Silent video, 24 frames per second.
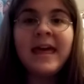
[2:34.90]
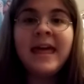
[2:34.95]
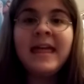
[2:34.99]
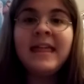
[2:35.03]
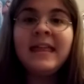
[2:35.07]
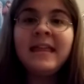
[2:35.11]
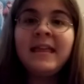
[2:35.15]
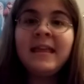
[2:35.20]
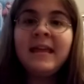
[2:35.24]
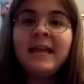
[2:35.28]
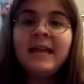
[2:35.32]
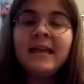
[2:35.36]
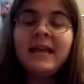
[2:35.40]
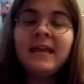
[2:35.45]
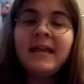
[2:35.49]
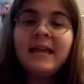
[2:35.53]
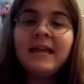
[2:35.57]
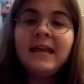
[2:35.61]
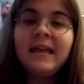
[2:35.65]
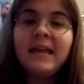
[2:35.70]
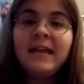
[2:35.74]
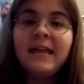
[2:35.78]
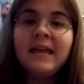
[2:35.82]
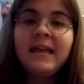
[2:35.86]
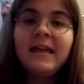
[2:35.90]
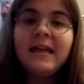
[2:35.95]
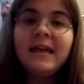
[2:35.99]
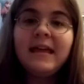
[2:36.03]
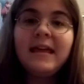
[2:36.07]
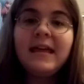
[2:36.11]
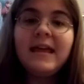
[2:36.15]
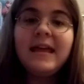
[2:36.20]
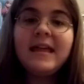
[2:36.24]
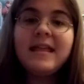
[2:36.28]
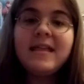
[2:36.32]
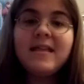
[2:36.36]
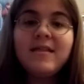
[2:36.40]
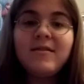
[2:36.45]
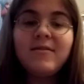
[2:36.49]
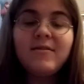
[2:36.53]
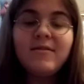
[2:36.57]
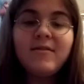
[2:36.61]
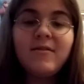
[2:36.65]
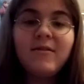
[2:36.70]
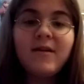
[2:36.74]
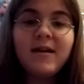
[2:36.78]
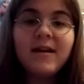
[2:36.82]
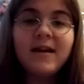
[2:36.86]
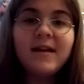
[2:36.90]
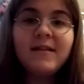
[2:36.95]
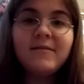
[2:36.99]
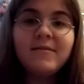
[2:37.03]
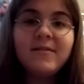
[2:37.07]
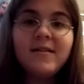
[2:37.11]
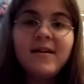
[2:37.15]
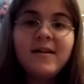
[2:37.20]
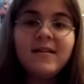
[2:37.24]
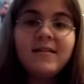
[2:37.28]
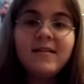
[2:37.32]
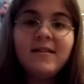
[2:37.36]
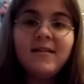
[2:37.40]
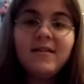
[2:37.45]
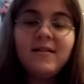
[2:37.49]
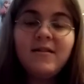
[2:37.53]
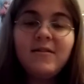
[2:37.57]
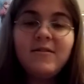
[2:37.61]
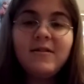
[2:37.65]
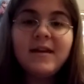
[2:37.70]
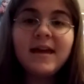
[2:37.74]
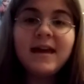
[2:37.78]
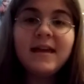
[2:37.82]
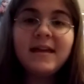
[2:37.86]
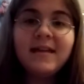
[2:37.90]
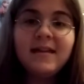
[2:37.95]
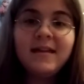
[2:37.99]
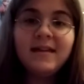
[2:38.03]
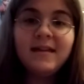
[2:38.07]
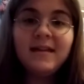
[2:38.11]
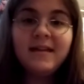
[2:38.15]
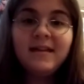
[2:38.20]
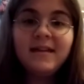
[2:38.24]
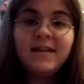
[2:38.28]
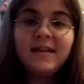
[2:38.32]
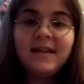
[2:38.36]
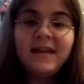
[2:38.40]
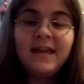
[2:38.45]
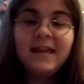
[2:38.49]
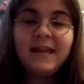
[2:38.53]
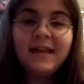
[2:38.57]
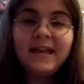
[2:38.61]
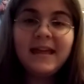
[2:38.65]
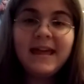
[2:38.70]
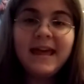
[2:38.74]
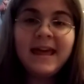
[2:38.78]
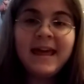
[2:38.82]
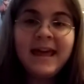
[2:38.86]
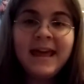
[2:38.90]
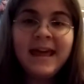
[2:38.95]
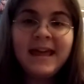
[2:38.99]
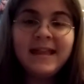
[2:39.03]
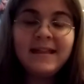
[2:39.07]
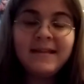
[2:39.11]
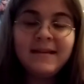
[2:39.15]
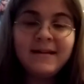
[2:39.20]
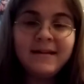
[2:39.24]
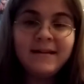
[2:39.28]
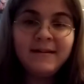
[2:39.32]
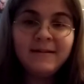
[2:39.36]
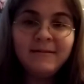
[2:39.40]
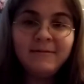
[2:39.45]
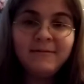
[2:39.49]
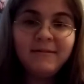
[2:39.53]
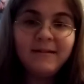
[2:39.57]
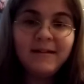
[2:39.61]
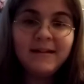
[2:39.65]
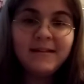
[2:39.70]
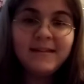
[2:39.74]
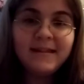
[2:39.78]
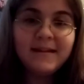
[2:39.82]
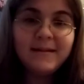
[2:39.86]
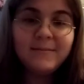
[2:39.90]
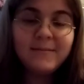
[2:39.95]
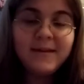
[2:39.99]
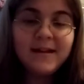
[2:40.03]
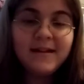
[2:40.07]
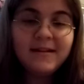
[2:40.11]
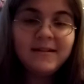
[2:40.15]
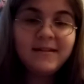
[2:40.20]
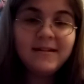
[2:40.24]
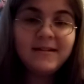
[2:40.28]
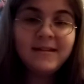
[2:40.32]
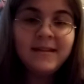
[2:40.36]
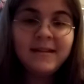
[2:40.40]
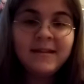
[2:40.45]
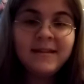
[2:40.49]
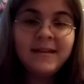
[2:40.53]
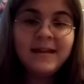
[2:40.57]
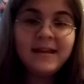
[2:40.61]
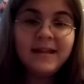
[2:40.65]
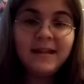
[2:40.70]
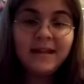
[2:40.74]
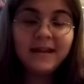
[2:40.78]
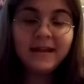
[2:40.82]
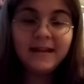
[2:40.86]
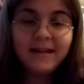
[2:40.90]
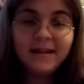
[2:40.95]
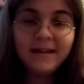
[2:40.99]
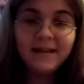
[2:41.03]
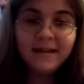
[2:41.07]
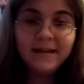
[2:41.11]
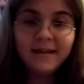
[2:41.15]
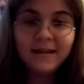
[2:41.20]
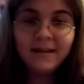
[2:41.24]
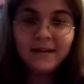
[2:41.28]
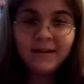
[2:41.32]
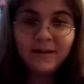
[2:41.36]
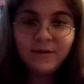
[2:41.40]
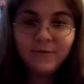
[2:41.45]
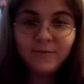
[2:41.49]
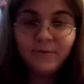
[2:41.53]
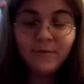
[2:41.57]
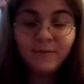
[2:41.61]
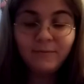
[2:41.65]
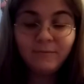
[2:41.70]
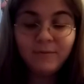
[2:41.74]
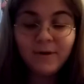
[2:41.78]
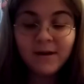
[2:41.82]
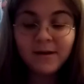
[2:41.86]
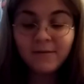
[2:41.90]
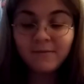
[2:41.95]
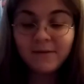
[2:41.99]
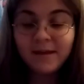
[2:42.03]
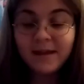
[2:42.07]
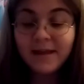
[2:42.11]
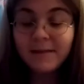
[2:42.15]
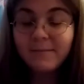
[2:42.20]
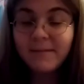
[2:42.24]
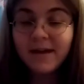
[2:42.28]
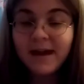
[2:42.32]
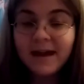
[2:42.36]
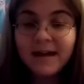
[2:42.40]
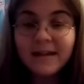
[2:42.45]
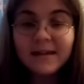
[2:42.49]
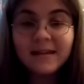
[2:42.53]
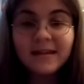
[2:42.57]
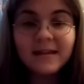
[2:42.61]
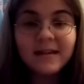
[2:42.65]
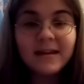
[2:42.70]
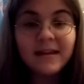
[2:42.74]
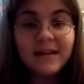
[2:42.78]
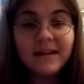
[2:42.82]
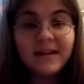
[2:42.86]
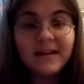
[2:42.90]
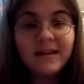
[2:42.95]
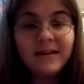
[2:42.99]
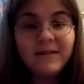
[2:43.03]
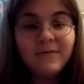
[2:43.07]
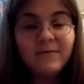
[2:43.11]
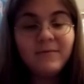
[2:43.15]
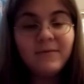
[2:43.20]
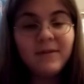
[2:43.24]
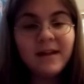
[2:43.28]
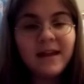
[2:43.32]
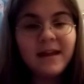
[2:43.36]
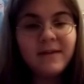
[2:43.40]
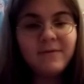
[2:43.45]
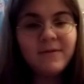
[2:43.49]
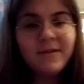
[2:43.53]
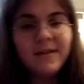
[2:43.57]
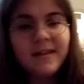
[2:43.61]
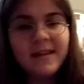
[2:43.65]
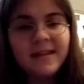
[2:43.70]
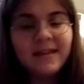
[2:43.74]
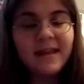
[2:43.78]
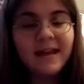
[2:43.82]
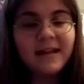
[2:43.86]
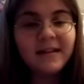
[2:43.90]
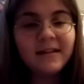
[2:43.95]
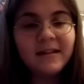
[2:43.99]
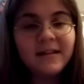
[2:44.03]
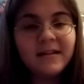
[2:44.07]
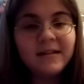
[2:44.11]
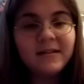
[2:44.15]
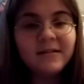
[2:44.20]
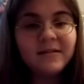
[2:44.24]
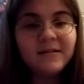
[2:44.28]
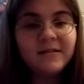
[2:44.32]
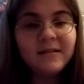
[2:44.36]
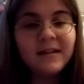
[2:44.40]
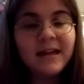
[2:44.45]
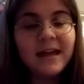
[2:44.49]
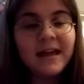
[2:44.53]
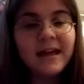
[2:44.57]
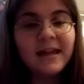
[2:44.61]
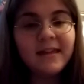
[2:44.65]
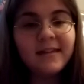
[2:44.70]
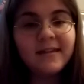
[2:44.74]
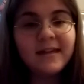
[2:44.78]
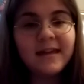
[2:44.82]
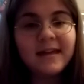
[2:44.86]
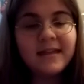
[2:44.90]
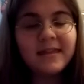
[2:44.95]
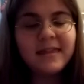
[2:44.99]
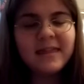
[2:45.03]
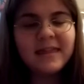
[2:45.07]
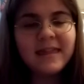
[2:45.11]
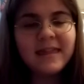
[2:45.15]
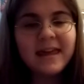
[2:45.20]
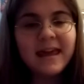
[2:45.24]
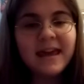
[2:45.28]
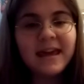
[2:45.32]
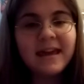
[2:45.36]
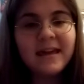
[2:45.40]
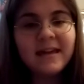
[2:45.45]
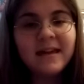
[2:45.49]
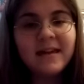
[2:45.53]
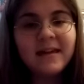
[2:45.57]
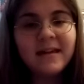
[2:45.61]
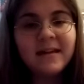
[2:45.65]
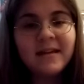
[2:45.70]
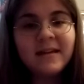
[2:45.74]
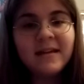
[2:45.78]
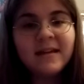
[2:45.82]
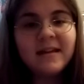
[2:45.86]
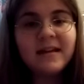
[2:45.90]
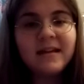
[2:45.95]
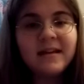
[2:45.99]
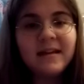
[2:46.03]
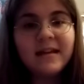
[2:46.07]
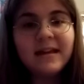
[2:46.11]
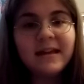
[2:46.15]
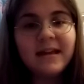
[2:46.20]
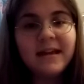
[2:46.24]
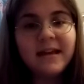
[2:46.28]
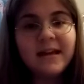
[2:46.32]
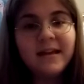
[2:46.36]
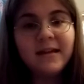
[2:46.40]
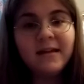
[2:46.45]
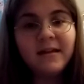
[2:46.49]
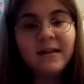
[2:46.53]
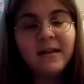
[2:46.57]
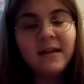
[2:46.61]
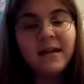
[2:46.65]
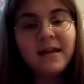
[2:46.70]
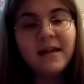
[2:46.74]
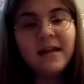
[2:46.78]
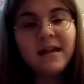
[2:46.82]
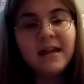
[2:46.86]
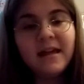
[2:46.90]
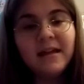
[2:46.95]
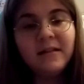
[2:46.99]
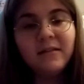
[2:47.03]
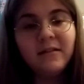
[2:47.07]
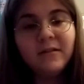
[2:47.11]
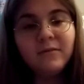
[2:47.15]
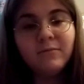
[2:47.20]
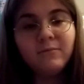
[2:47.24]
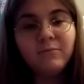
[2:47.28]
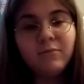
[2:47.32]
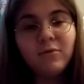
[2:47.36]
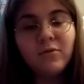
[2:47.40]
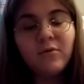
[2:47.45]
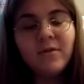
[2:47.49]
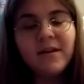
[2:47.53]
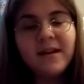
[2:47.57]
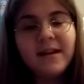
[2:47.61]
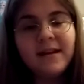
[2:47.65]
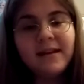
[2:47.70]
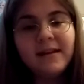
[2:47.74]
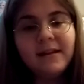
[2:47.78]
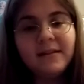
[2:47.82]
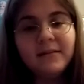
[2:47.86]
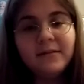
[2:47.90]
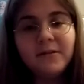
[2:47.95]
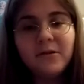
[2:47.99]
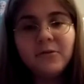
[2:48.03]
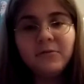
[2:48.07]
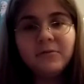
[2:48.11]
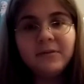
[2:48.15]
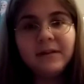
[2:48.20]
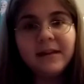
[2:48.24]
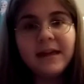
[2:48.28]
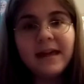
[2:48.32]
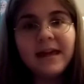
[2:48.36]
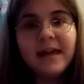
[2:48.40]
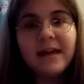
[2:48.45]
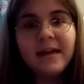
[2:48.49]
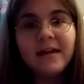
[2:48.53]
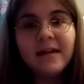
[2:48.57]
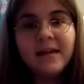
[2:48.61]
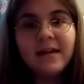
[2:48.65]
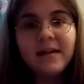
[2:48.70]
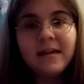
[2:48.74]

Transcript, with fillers: hey, and so I kind of thought, okay, and well, I think I made a good decision. Well, one of the reasons because when he was in that little cage-like thing, thing, he was really lonely.